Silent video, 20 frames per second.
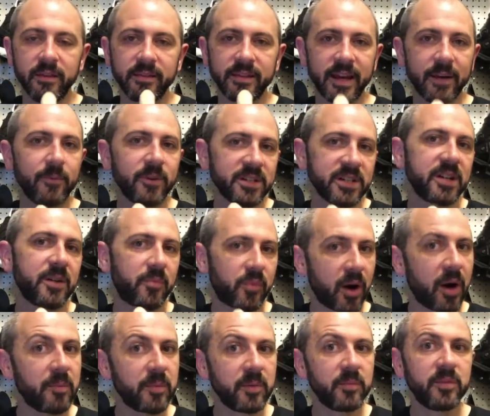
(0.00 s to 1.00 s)
That wasn't a
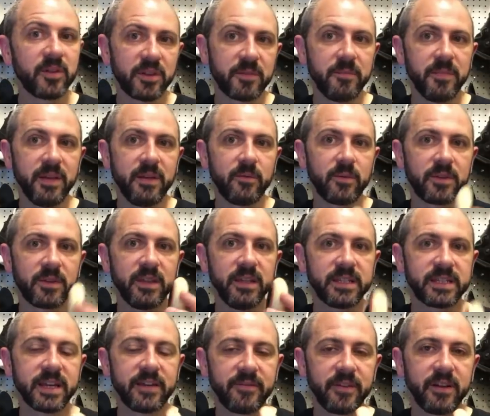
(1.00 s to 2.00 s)
problem with me with
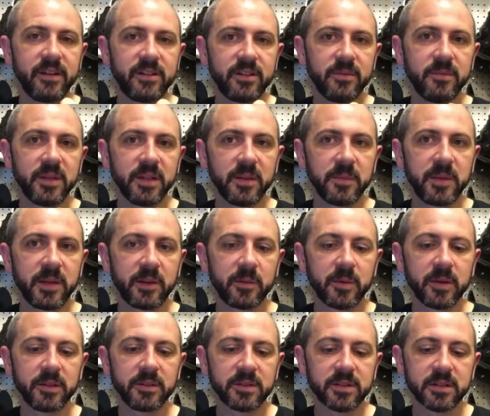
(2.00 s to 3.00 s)
these 72 millimeter
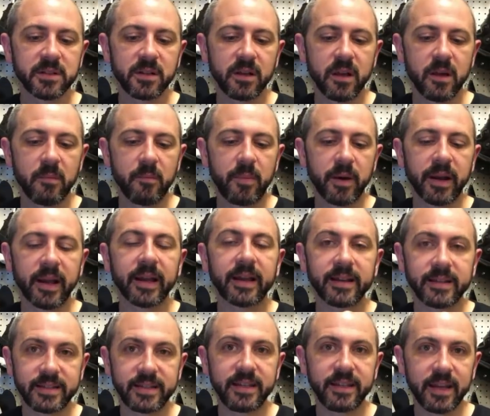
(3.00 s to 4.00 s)
wheels, but I
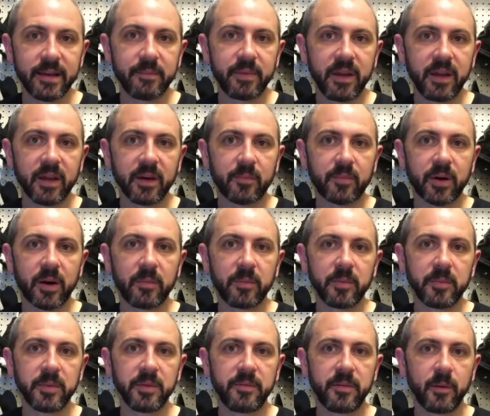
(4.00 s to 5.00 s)
could see that being a
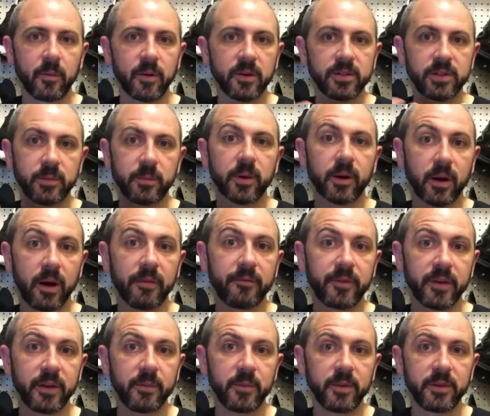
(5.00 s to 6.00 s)
problem if you weren't super
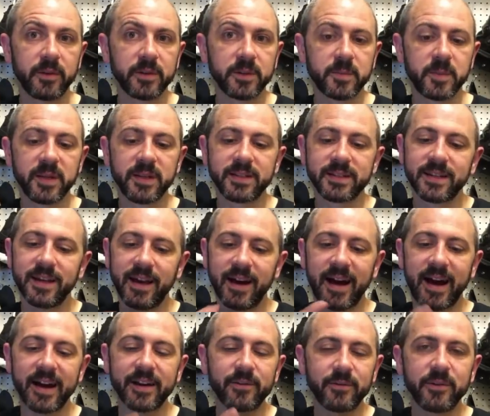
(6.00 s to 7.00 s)
confident with your spins.
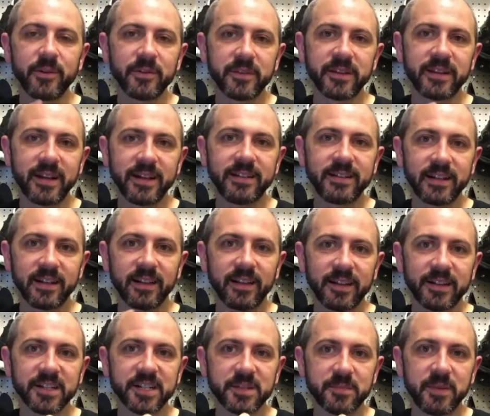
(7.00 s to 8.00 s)
I don't know that I did a
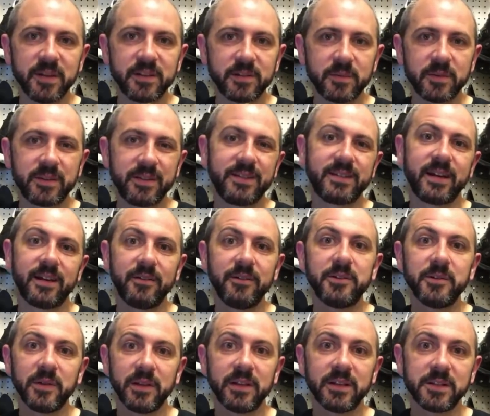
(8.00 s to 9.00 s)
lot of spins with these. I don't
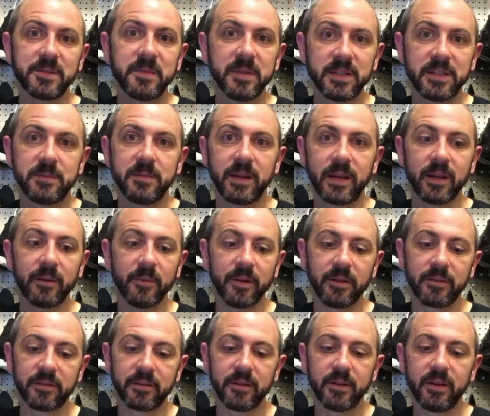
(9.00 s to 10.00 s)
do a lot of spins to begin
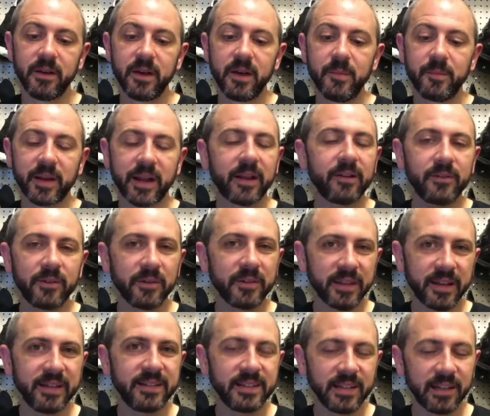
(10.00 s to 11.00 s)
with. But I don't know
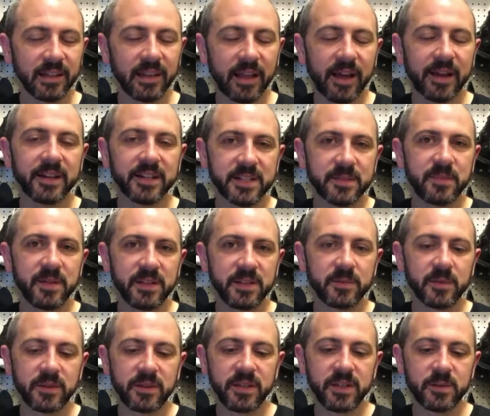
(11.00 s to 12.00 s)
that I did a lot of spins
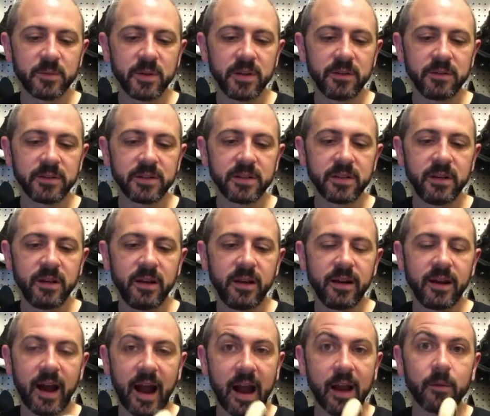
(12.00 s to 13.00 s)
with these wheels.
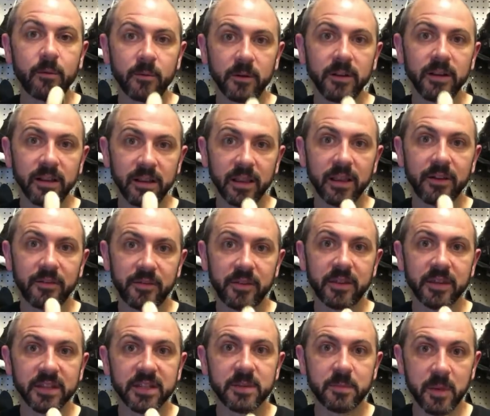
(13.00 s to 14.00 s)
I really loved
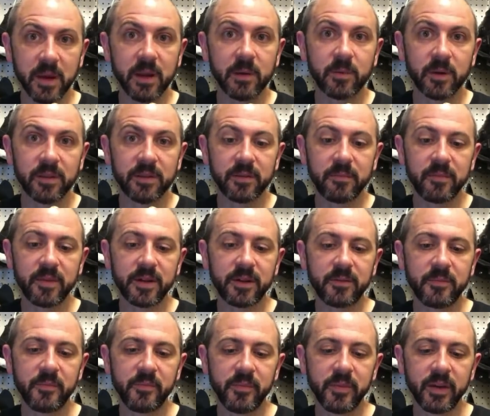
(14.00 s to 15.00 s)
the speed with them
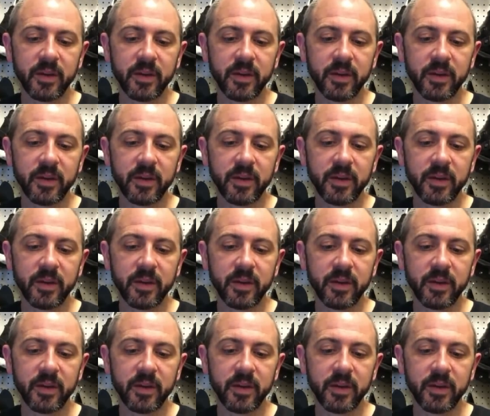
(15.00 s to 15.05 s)
though.